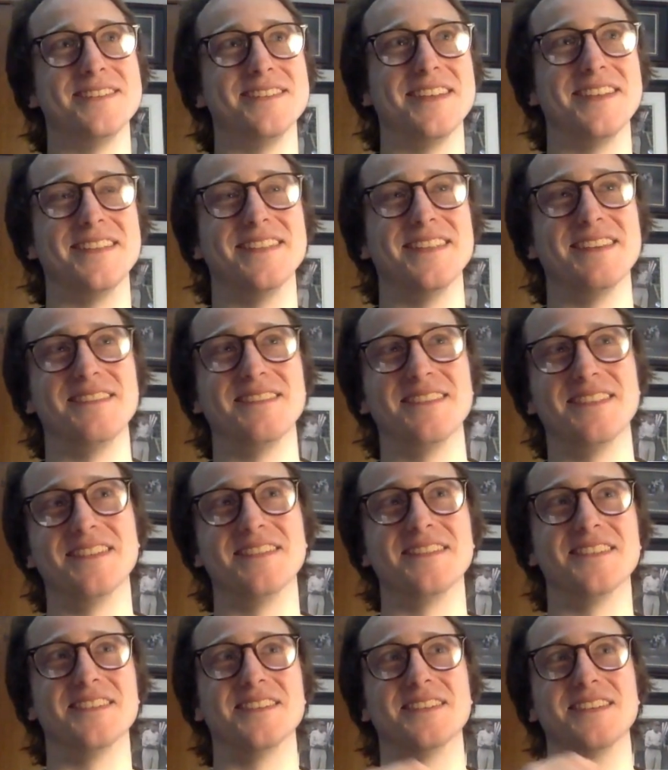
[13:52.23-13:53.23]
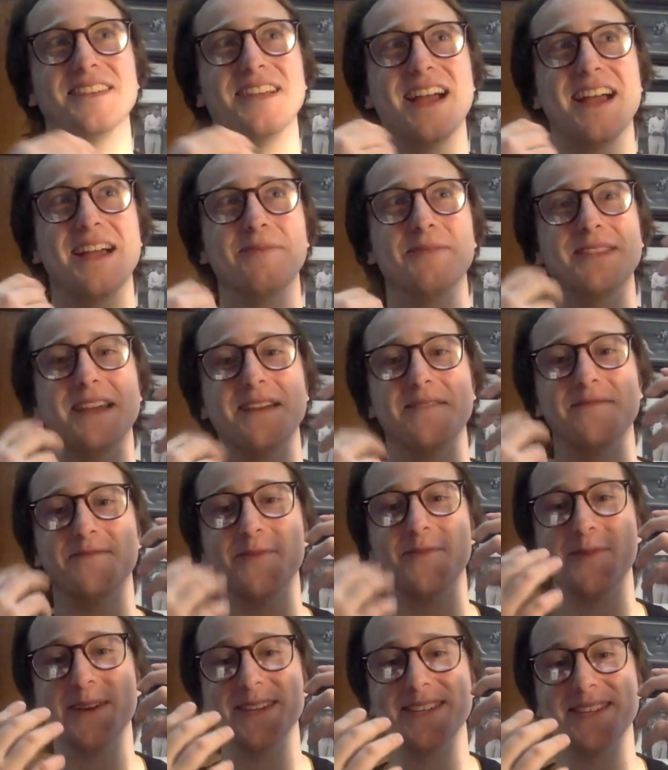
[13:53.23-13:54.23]
and the guy with that
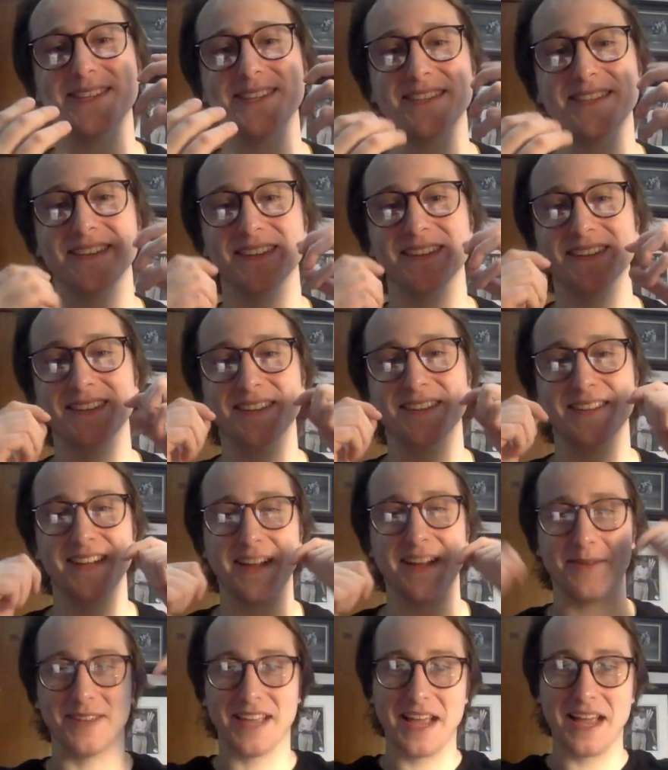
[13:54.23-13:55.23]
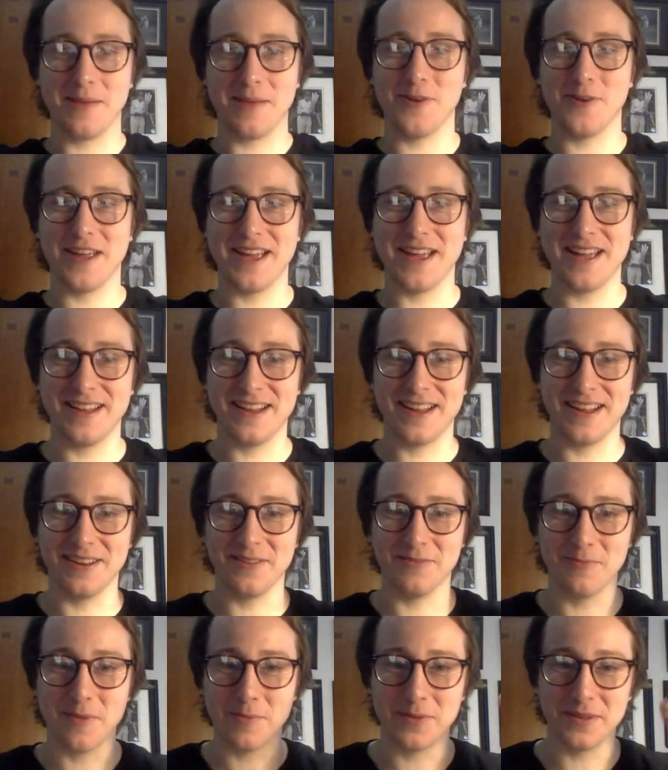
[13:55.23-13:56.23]
voice, the guy with the cowboy hat, I
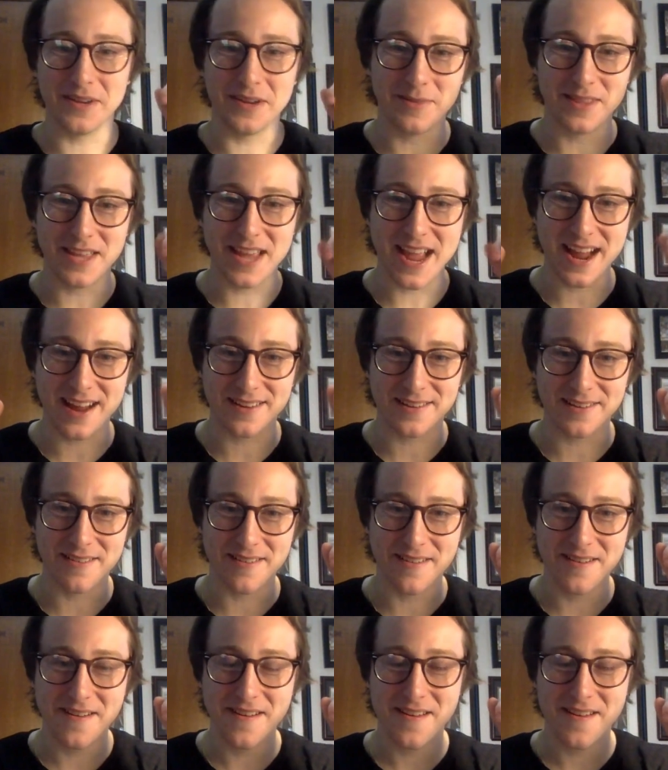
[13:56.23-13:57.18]
don't remember the name of the actor.